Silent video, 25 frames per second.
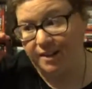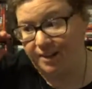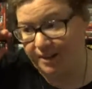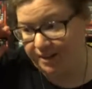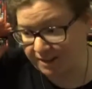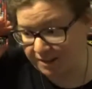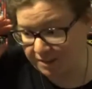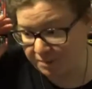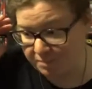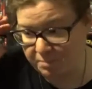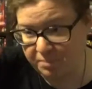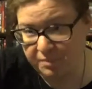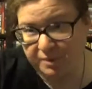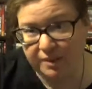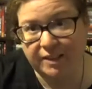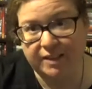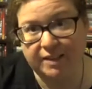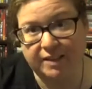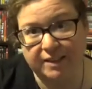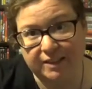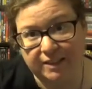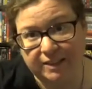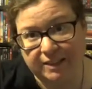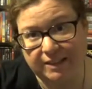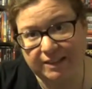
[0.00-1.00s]
complete
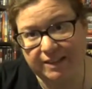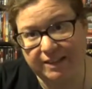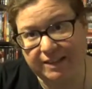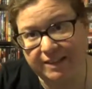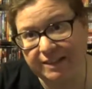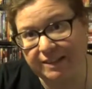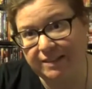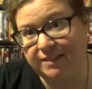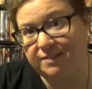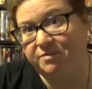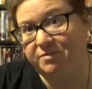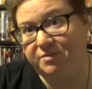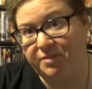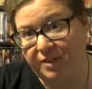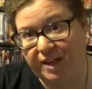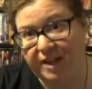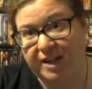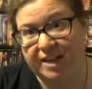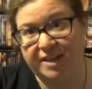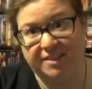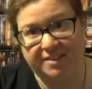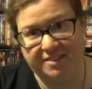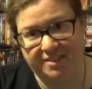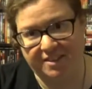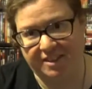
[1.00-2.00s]
elite
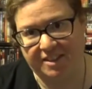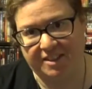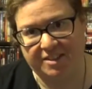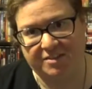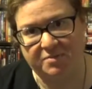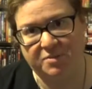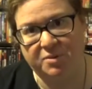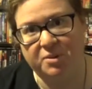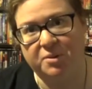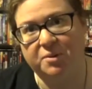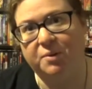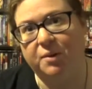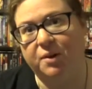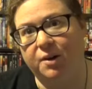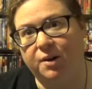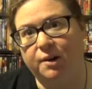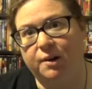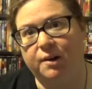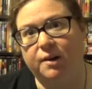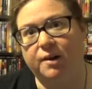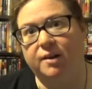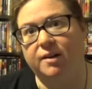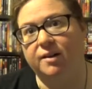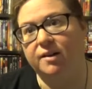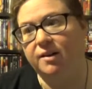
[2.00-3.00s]
fan. Like if you
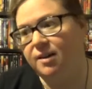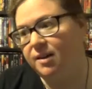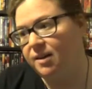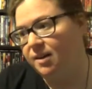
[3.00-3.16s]
are,